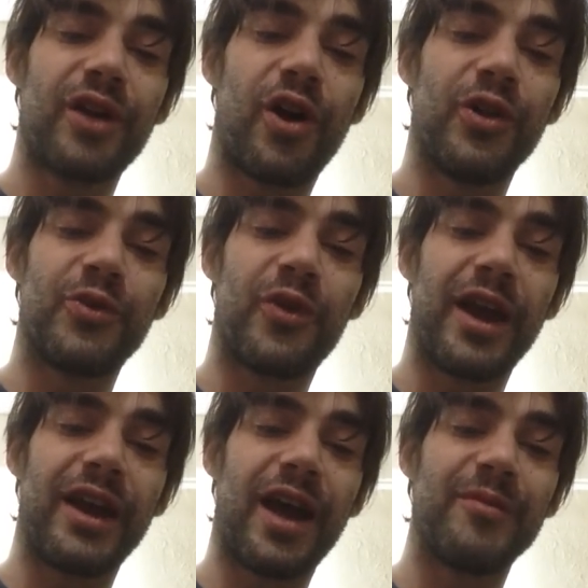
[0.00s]

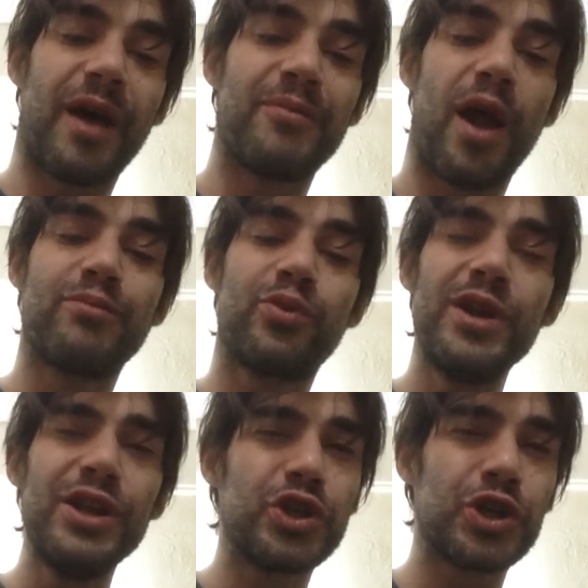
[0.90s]
alt-right, I'm
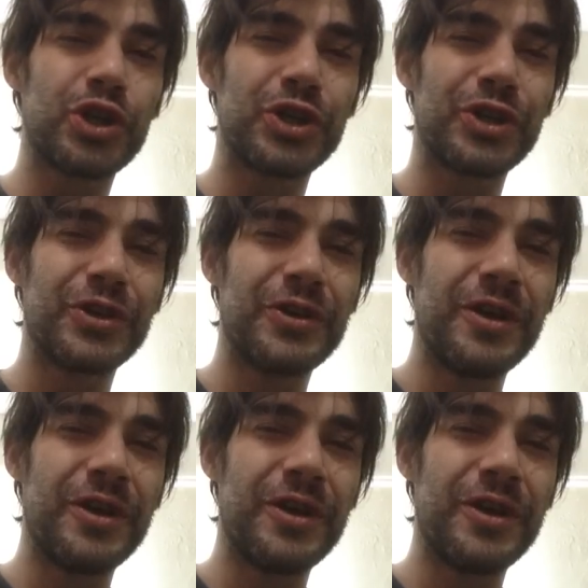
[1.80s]
pretty sure.